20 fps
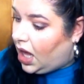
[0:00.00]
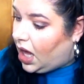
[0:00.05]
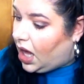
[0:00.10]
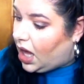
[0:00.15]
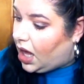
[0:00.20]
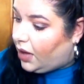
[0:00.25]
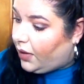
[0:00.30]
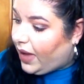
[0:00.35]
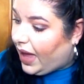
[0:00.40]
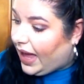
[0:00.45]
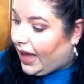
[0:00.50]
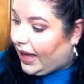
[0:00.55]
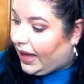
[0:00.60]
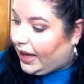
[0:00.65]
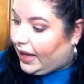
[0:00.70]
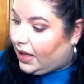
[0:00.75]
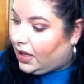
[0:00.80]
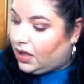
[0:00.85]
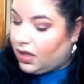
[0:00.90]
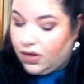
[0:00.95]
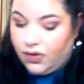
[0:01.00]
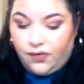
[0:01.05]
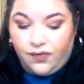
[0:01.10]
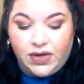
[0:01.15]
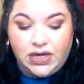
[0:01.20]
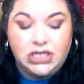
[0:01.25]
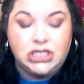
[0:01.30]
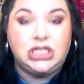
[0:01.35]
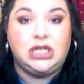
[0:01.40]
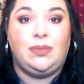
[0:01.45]
Okay,
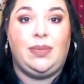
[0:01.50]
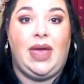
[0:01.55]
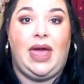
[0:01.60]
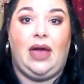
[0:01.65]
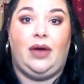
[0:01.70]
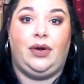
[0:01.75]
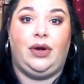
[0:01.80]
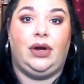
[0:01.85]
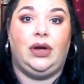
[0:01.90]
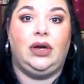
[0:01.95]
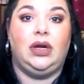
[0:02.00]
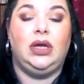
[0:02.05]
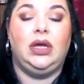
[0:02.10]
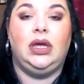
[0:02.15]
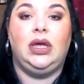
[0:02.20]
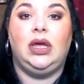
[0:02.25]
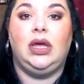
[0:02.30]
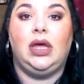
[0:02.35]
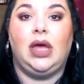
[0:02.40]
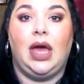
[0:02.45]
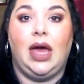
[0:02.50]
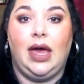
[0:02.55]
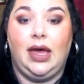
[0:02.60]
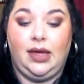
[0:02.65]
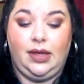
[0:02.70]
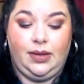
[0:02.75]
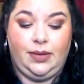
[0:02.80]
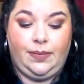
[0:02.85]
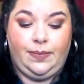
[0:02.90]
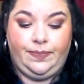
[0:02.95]
finishing powder.
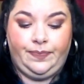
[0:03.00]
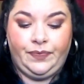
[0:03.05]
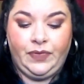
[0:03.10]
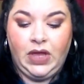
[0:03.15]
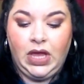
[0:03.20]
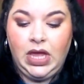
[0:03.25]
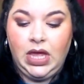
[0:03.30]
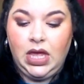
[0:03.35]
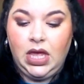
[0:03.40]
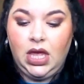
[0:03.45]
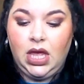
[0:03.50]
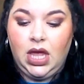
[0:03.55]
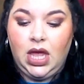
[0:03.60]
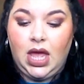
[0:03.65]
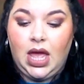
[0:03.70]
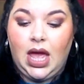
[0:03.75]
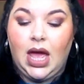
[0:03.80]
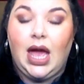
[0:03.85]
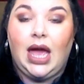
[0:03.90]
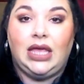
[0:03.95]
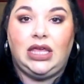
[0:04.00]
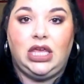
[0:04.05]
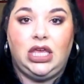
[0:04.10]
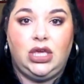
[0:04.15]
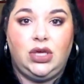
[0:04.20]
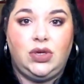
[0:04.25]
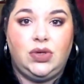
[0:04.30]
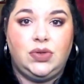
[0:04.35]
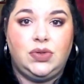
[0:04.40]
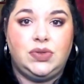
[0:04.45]
I
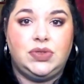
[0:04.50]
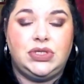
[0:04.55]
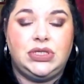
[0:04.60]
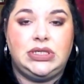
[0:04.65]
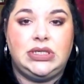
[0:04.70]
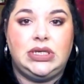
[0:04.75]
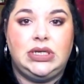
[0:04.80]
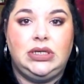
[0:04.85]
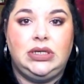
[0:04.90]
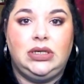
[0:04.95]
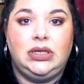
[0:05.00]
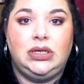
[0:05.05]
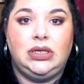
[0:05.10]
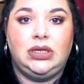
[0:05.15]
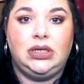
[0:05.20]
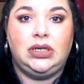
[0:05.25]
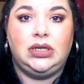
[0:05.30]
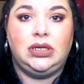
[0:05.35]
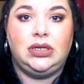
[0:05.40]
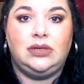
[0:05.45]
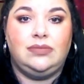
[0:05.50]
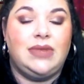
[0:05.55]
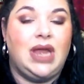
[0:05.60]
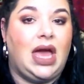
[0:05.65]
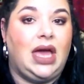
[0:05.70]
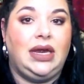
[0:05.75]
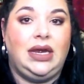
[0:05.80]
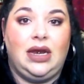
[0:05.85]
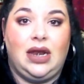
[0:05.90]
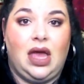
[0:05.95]
use
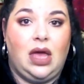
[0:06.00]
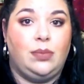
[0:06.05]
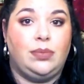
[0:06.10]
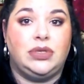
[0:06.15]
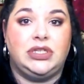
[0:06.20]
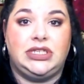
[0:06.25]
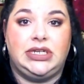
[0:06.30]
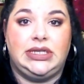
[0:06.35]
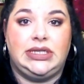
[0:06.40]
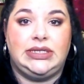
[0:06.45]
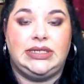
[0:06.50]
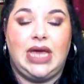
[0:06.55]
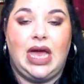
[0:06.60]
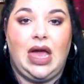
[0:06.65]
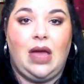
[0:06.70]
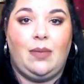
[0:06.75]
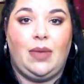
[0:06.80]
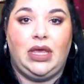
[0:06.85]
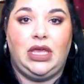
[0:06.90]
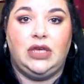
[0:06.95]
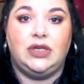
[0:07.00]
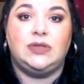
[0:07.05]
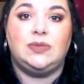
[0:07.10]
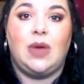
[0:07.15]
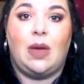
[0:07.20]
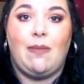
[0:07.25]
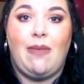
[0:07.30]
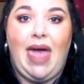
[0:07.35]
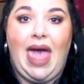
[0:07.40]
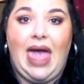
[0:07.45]
99% of the time, I use my
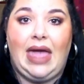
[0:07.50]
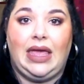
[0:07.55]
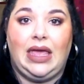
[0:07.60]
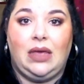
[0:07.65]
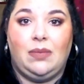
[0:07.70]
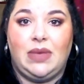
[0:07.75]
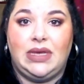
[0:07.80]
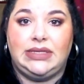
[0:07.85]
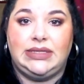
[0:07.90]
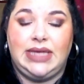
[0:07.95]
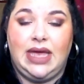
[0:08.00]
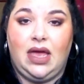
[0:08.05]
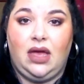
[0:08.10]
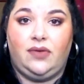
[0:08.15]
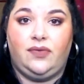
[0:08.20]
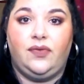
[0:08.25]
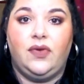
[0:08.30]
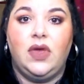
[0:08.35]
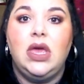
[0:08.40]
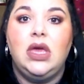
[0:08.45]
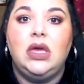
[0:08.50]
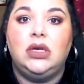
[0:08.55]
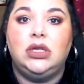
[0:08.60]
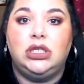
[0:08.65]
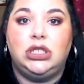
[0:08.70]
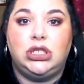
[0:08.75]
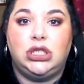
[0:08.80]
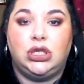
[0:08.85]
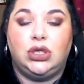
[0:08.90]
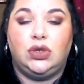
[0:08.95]
MAC MSF
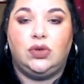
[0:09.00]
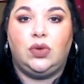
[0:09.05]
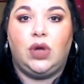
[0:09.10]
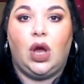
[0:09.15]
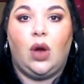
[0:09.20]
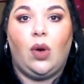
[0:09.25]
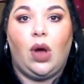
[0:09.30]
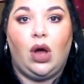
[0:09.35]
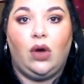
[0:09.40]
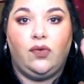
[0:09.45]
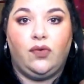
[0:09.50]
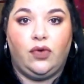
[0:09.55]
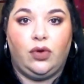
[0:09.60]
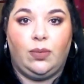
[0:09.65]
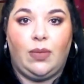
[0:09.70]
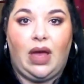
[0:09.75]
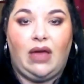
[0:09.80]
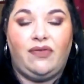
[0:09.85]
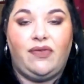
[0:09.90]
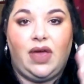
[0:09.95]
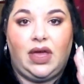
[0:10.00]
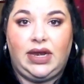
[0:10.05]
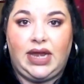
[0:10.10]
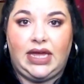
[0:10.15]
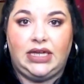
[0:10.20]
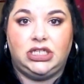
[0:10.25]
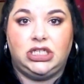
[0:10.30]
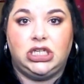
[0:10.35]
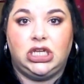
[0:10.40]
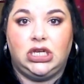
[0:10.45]
to go over my
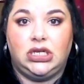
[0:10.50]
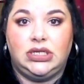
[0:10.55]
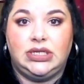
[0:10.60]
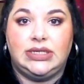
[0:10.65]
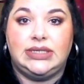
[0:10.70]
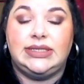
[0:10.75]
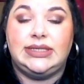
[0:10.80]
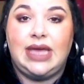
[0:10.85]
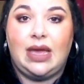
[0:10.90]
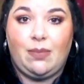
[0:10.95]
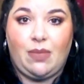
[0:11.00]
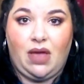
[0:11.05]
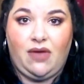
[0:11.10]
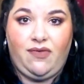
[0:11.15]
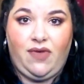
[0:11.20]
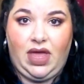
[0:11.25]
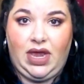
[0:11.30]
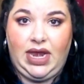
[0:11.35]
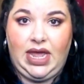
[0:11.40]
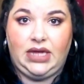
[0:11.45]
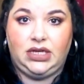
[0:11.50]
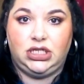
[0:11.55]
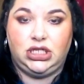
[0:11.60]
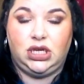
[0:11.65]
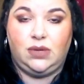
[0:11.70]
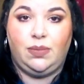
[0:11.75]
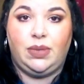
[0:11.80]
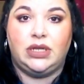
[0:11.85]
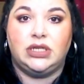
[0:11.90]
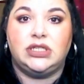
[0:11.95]
foundation, to set my
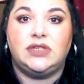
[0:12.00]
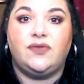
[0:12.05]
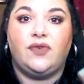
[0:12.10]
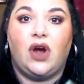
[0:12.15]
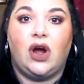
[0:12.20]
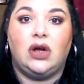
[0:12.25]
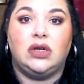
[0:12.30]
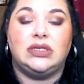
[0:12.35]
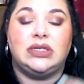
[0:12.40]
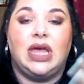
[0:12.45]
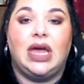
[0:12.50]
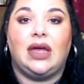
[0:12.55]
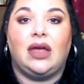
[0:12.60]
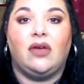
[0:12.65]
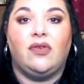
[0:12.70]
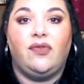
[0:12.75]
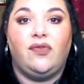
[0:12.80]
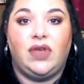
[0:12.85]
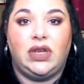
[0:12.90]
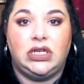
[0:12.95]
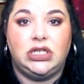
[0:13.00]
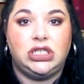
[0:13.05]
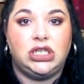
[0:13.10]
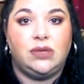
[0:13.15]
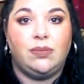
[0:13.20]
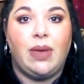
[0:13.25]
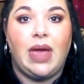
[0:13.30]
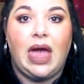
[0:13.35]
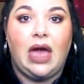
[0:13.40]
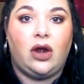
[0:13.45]
foundation. But as far as like a finishing
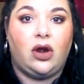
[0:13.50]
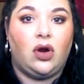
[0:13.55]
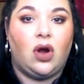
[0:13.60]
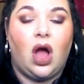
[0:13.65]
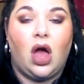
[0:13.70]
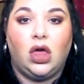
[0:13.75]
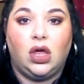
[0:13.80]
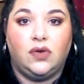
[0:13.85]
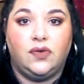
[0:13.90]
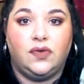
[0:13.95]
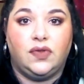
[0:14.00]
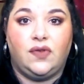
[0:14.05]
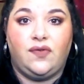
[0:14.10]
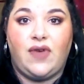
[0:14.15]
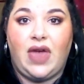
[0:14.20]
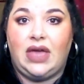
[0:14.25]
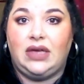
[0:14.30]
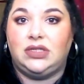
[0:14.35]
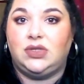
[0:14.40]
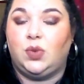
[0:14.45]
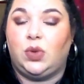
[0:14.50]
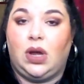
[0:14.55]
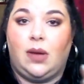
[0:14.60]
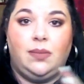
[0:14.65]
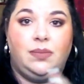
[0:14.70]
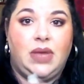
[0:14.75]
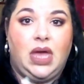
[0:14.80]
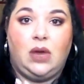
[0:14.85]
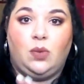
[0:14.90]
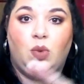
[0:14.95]
powder all over the face when I'm
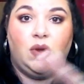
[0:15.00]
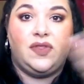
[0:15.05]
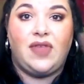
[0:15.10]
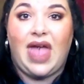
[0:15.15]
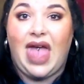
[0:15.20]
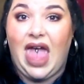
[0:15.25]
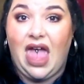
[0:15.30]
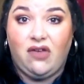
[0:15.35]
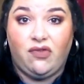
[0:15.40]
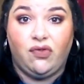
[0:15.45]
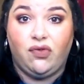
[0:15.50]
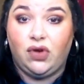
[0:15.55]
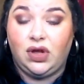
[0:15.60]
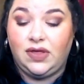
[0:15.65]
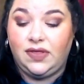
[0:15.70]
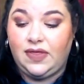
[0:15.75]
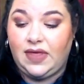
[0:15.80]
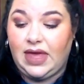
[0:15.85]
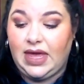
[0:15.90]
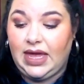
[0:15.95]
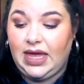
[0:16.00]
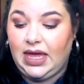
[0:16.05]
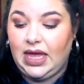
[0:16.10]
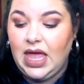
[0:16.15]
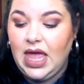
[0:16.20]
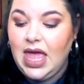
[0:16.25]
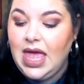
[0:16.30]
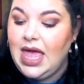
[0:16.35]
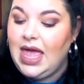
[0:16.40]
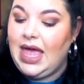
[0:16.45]
done with everything,
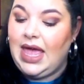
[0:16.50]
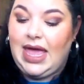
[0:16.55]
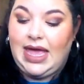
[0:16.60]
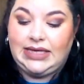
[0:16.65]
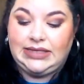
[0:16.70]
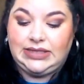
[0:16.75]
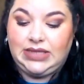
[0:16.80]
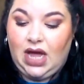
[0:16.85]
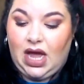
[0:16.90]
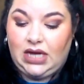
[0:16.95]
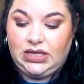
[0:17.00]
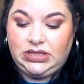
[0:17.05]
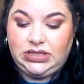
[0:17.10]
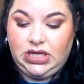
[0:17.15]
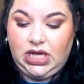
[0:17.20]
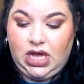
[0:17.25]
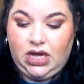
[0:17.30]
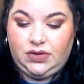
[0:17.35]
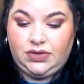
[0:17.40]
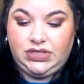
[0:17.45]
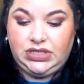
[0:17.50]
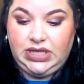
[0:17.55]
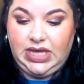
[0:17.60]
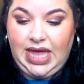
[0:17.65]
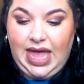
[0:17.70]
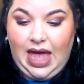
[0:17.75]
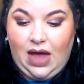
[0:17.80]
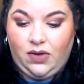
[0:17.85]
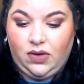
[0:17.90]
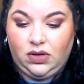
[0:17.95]
has got to go to the
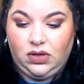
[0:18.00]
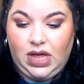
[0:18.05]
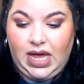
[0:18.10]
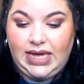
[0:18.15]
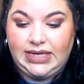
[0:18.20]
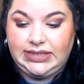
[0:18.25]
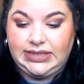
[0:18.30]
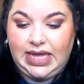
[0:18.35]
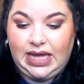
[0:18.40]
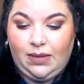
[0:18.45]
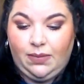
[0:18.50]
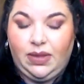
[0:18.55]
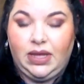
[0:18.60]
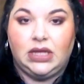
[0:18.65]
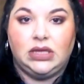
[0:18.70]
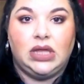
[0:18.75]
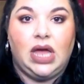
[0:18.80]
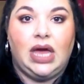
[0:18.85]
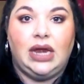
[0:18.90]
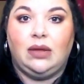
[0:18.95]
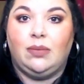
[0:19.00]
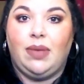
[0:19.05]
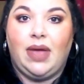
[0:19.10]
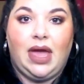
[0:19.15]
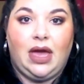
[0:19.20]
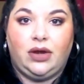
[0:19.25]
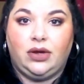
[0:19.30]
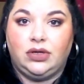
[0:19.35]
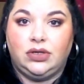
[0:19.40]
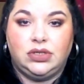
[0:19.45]
Hourglass Ambient Lighting
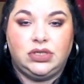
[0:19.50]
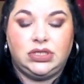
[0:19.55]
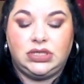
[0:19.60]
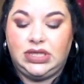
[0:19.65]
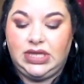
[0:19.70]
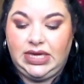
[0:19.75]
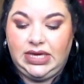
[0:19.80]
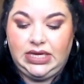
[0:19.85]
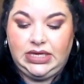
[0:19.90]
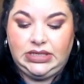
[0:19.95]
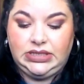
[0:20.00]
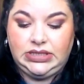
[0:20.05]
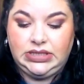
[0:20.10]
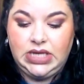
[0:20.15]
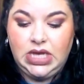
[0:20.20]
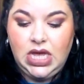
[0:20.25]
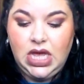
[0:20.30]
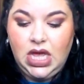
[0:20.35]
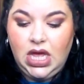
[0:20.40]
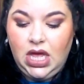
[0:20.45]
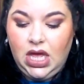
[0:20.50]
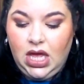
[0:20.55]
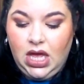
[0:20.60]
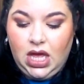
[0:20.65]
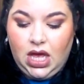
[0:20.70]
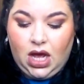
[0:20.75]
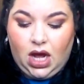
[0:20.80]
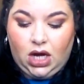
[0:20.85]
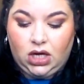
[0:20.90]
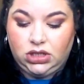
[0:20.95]
Powders. These
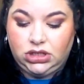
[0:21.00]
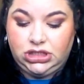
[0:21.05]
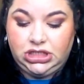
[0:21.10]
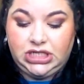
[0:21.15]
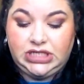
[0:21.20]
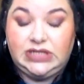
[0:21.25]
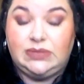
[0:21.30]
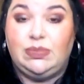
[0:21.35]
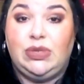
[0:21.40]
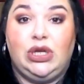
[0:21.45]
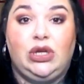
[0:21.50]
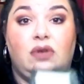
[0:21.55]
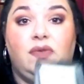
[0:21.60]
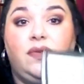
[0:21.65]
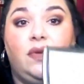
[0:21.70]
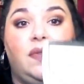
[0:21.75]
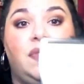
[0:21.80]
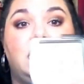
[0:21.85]
are just beautiful.